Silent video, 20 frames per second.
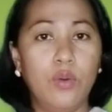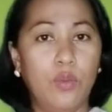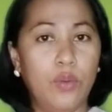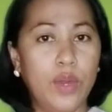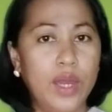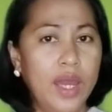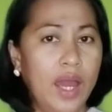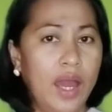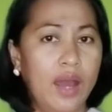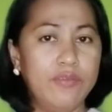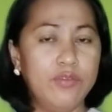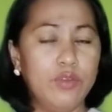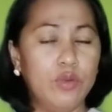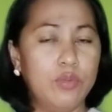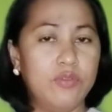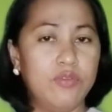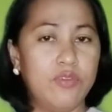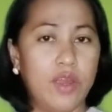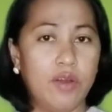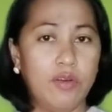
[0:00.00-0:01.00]
we have to
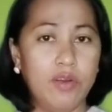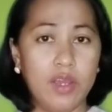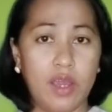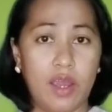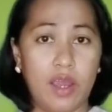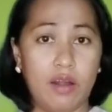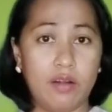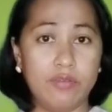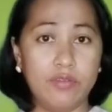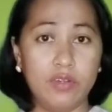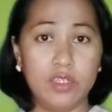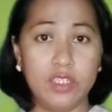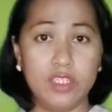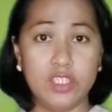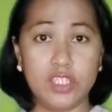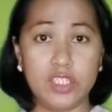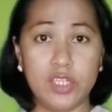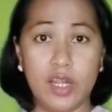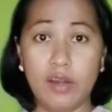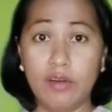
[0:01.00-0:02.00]
be very careful in
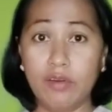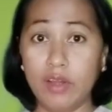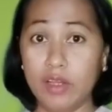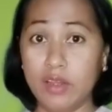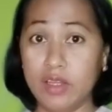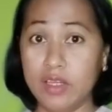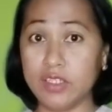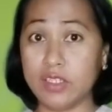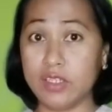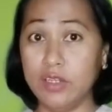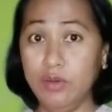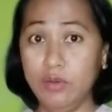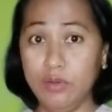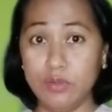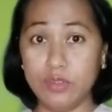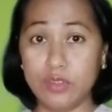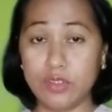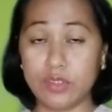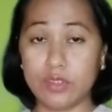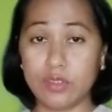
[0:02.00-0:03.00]
sharing this
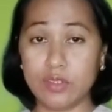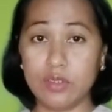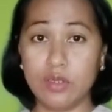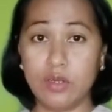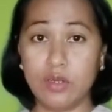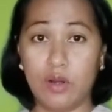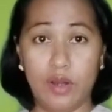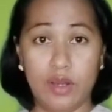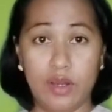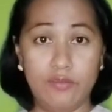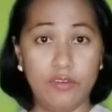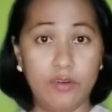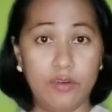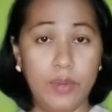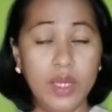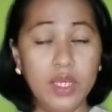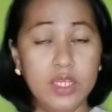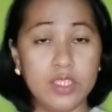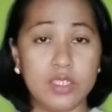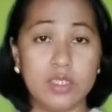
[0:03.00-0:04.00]
news or
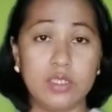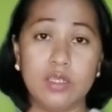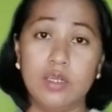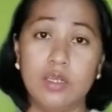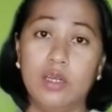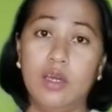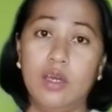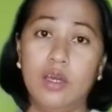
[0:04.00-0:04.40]
information